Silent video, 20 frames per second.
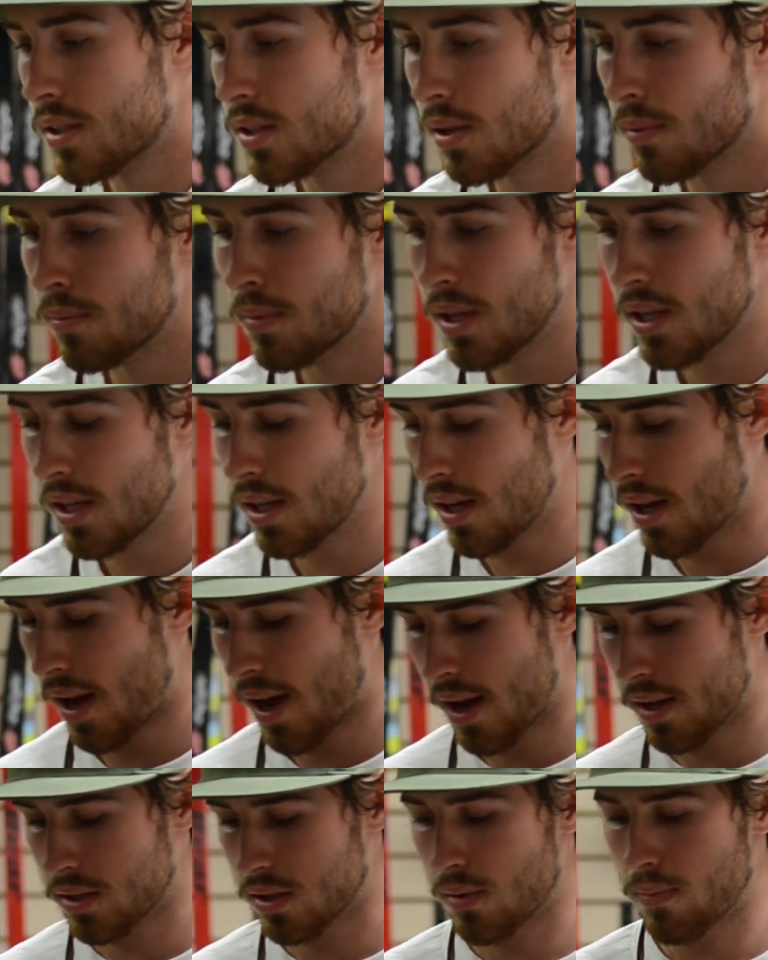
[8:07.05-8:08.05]
to me it
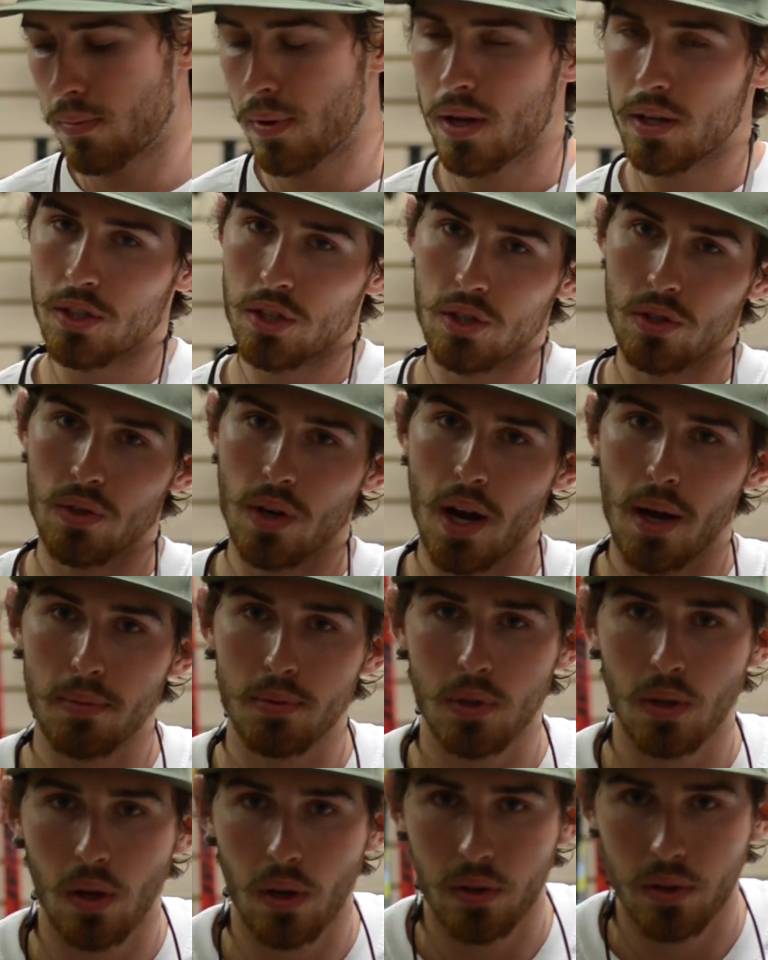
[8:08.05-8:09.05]
has the best
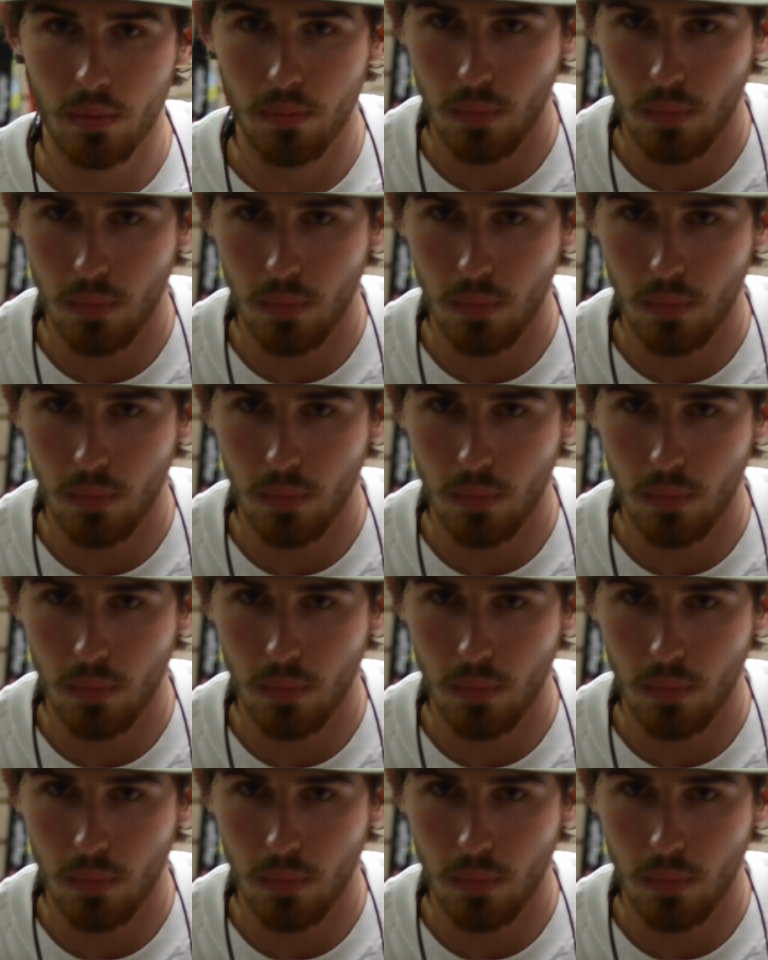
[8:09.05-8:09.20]
straps on the